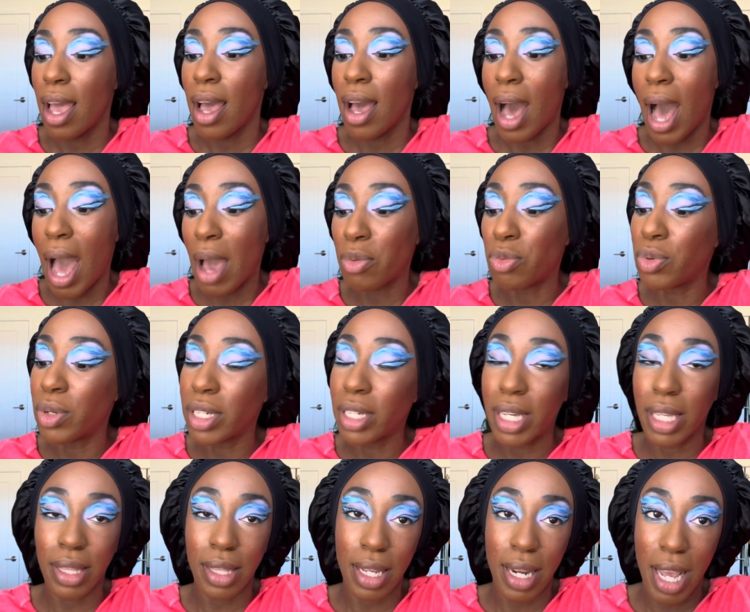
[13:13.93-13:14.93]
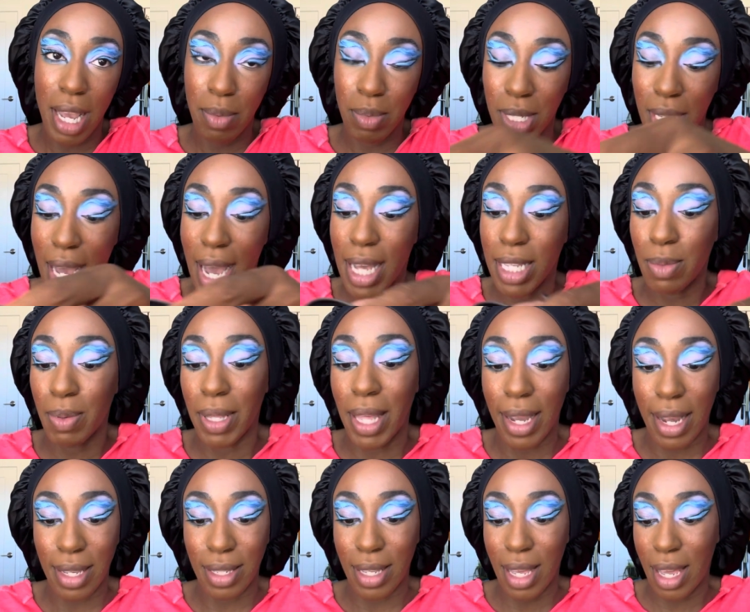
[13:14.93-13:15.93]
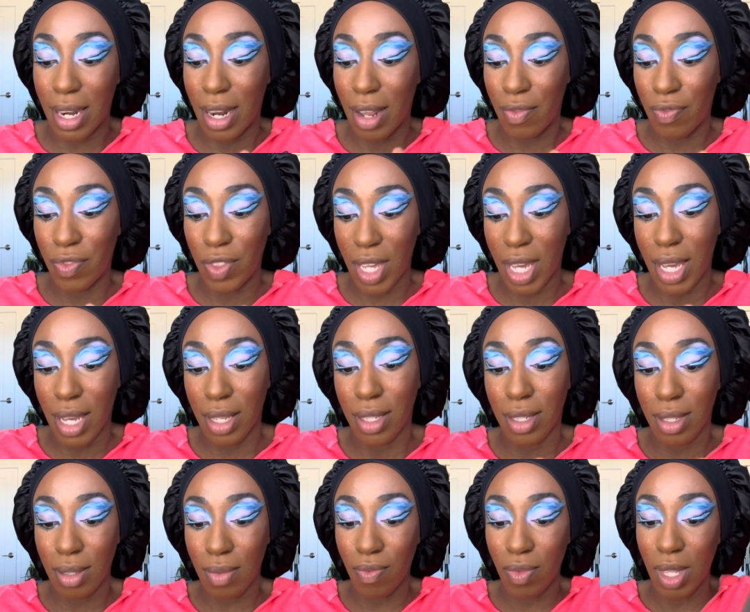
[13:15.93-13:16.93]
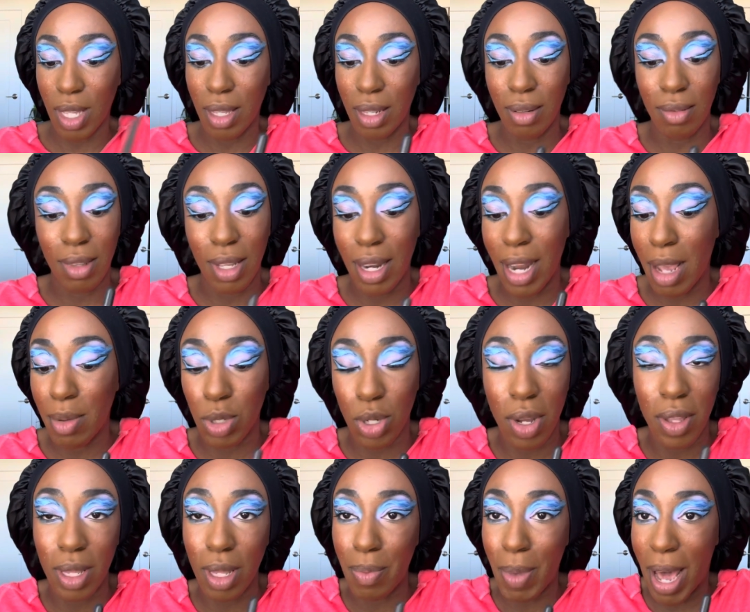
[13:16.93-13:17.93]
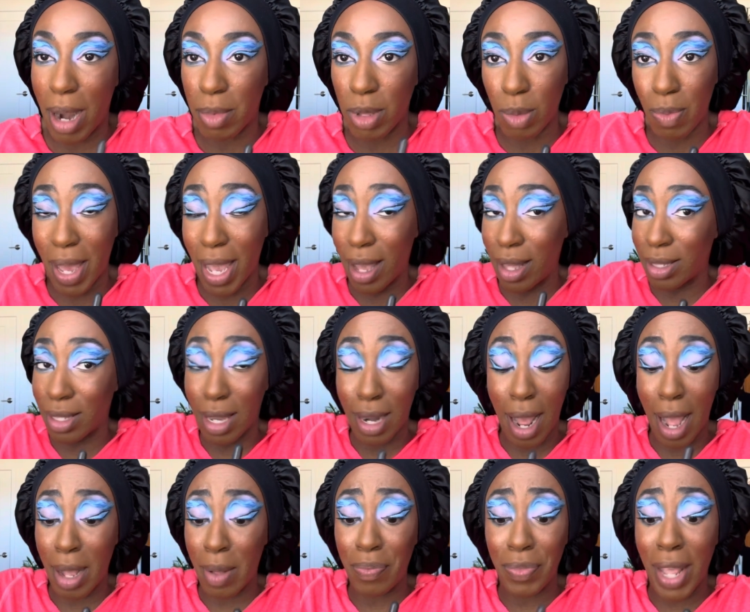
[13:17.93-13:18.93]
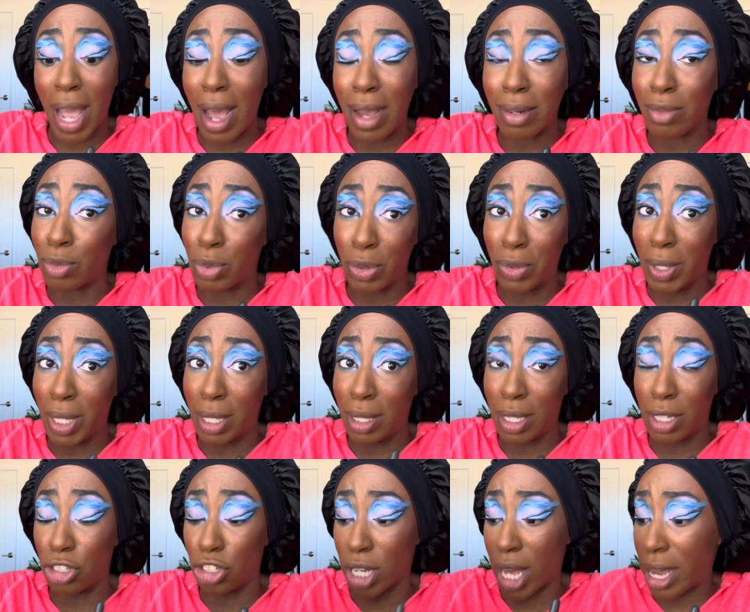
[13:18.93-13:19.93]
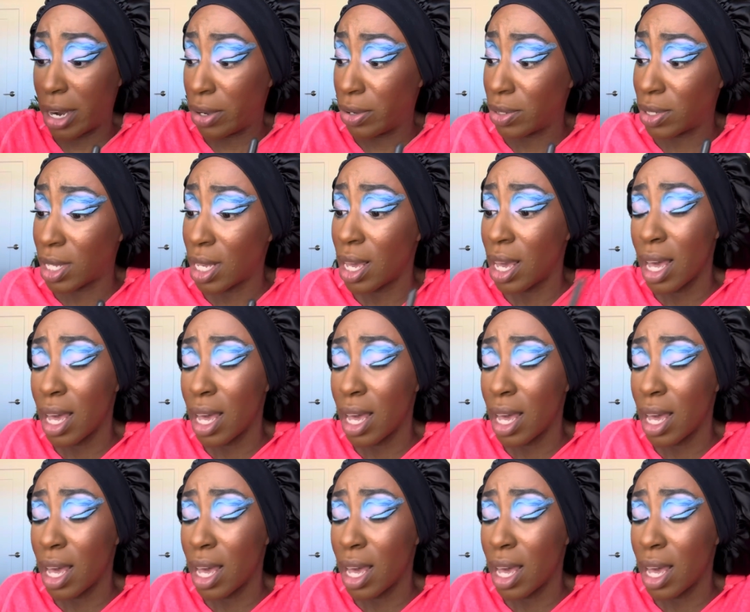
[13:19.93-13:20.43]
I would get the names, guys, but like I said, the names are on the bottom of the pans, and I am not ruining these shadows.